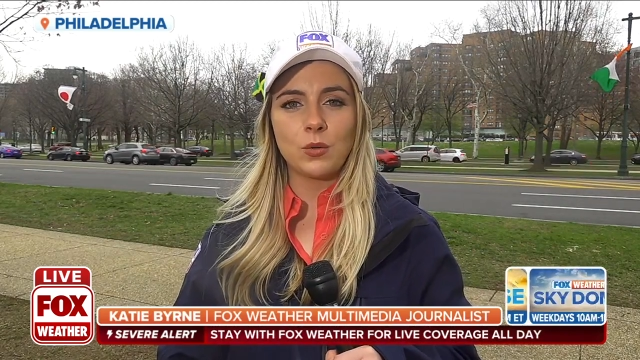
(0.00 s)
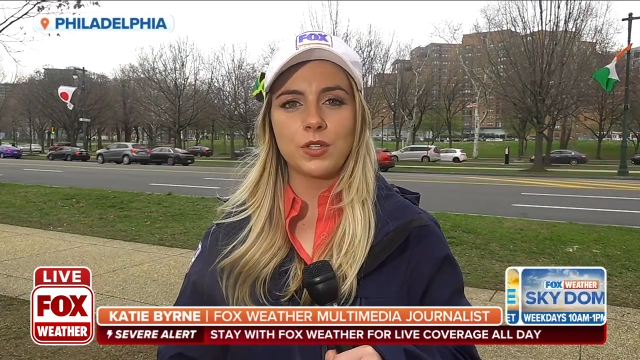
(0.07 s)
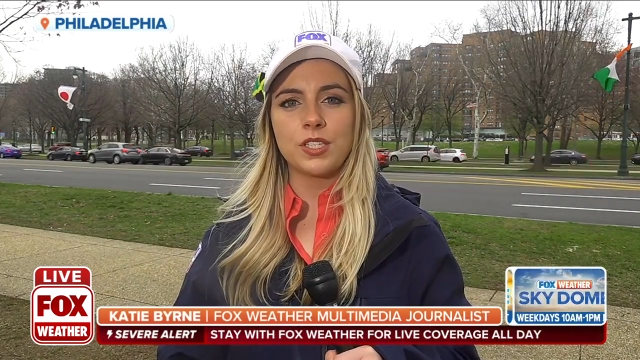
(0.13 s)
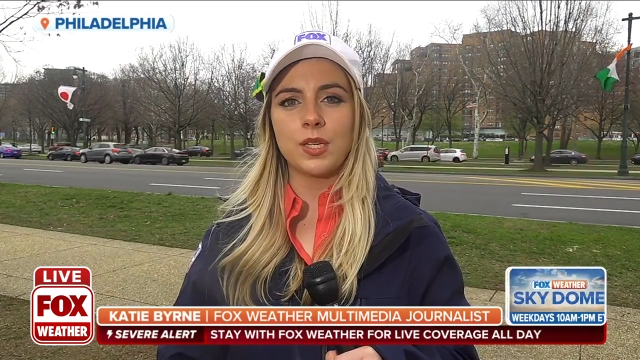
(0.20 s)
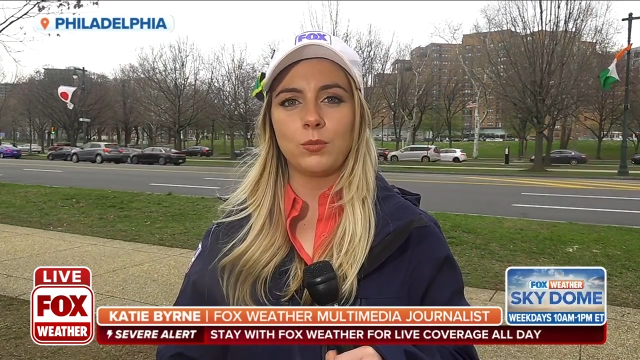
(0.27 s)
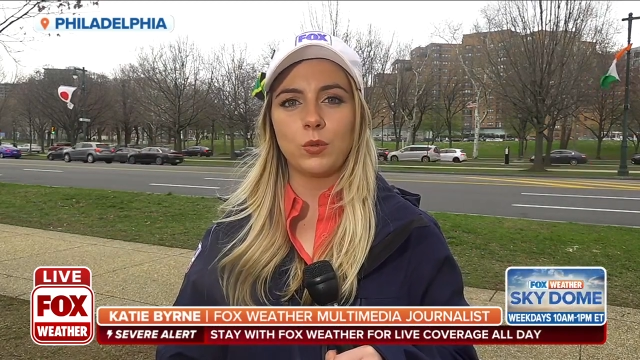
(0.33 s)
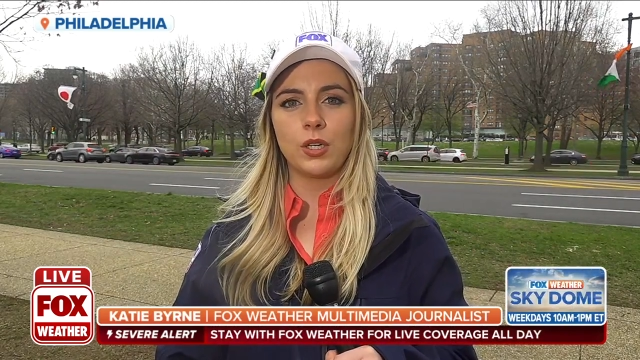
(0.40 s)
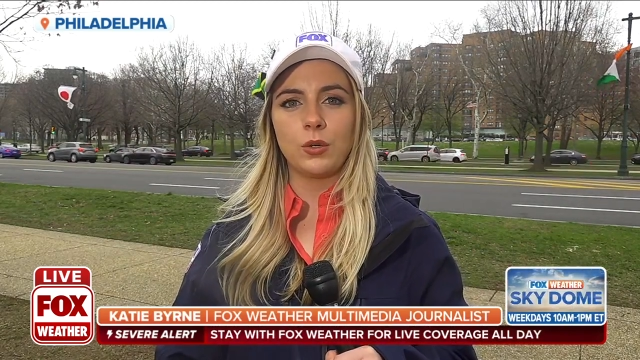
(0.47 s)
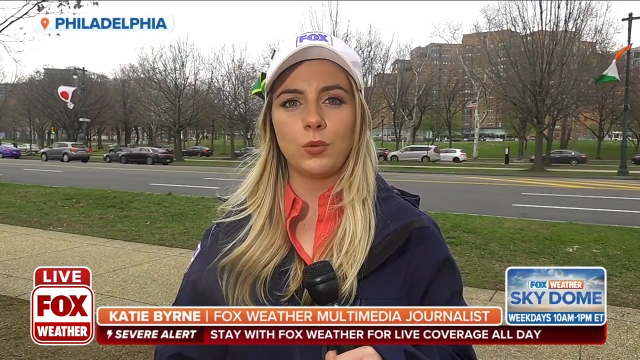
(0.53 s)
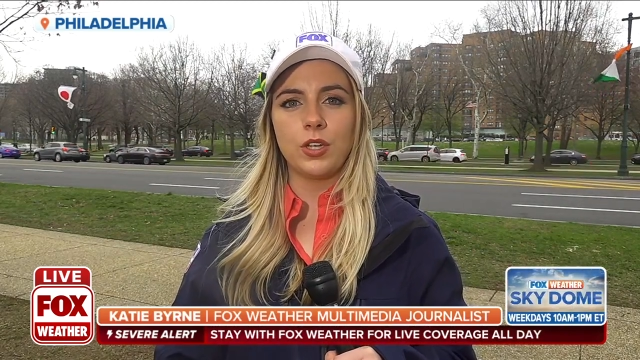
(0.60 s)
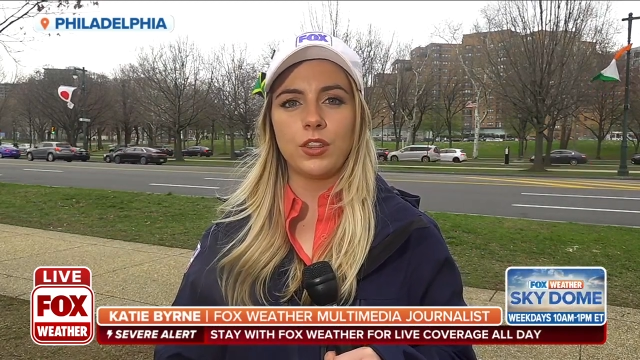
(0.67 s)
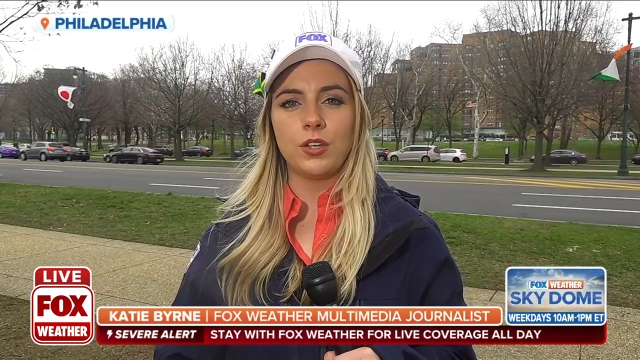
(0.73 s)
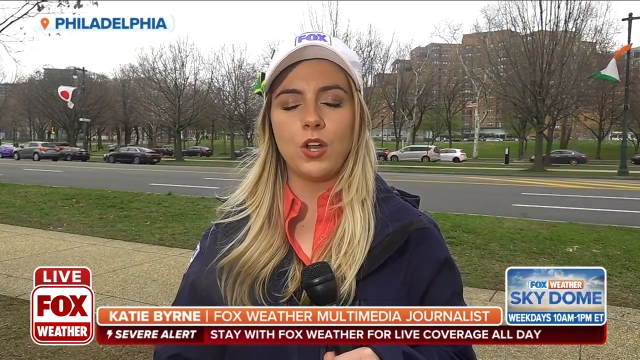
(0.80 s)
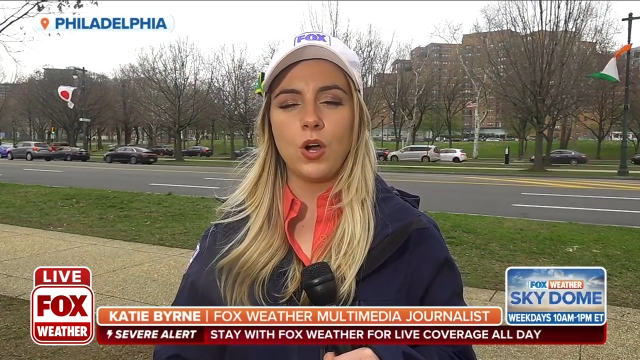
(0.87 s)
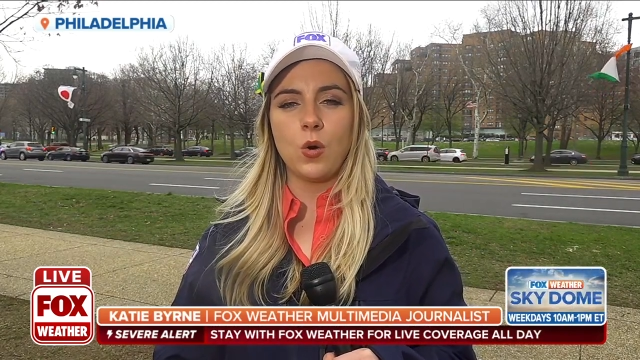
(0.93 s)
or somewhere
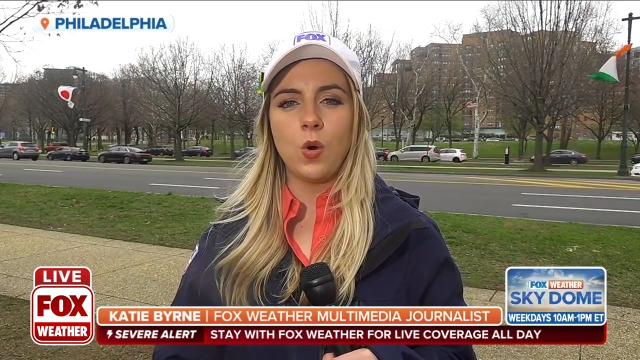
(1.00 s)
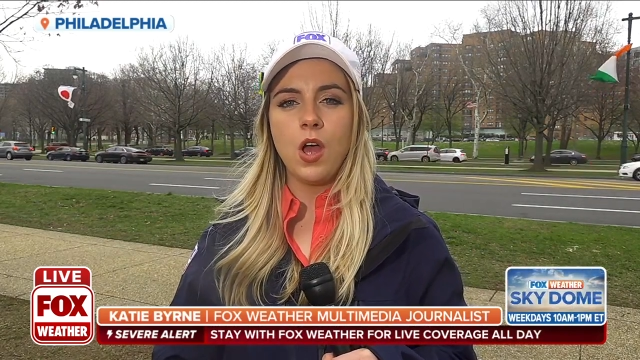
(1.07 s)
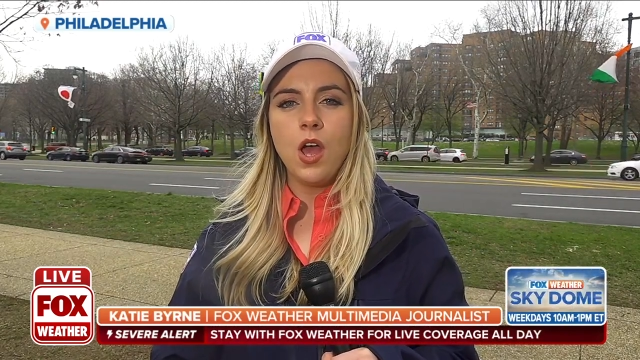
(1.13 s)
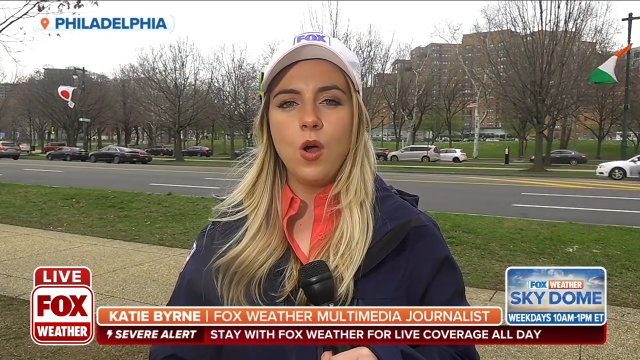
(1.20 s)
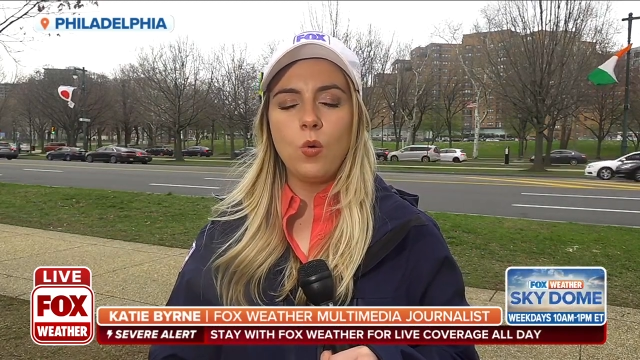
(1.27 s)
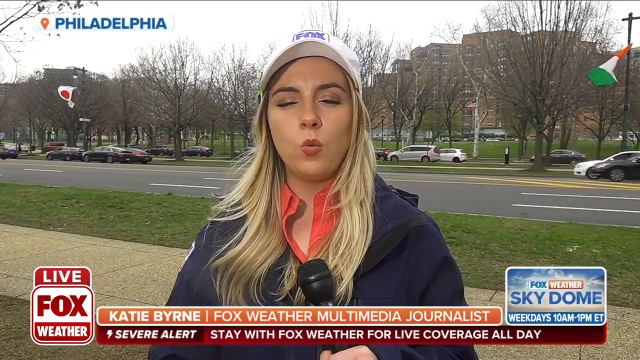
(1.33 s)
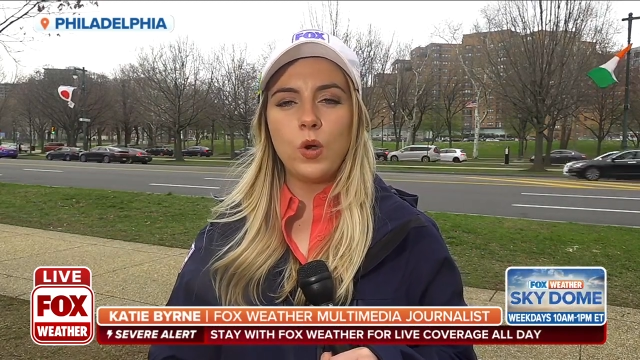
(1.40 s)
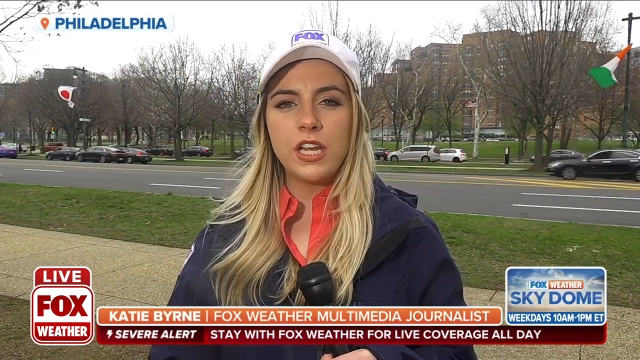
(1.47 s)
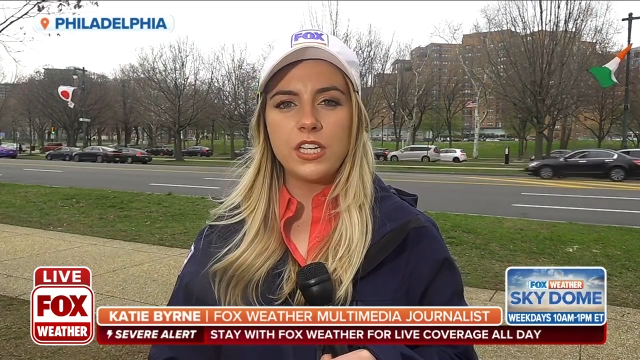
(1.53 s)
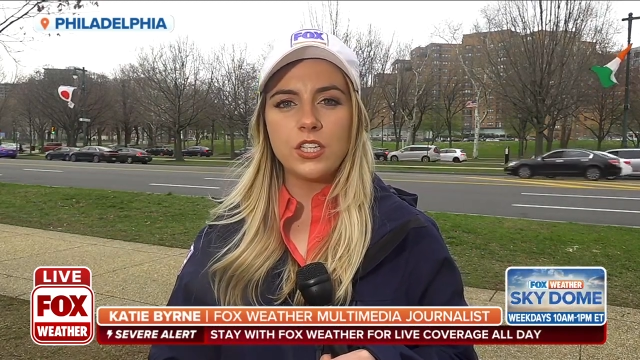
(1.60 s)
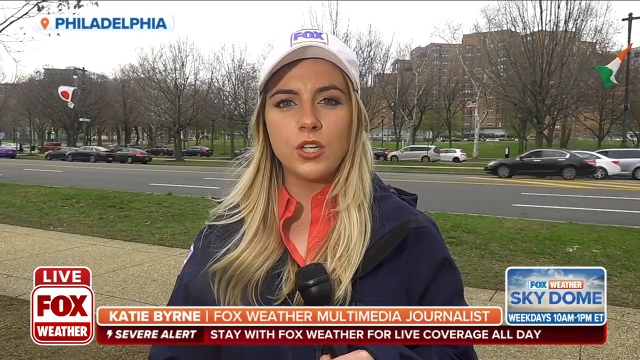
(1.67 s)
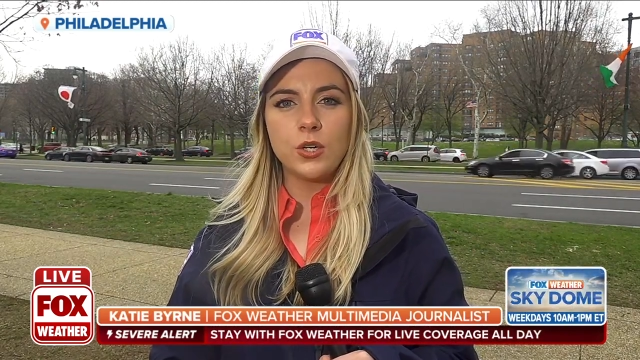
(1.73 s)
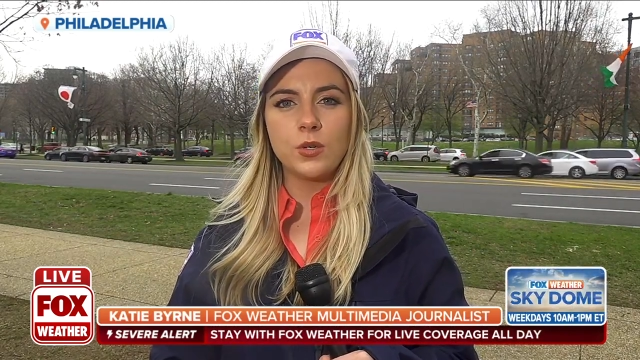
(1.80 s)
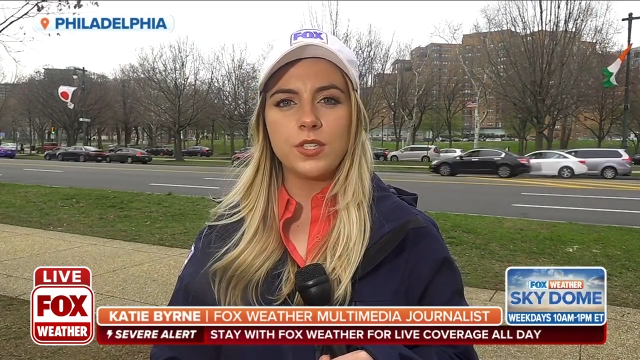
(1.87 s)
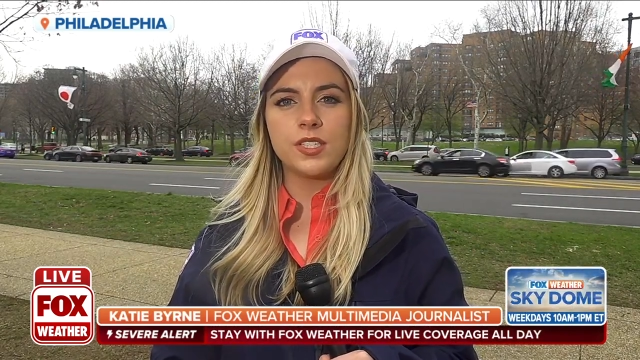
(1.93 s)
with no windows,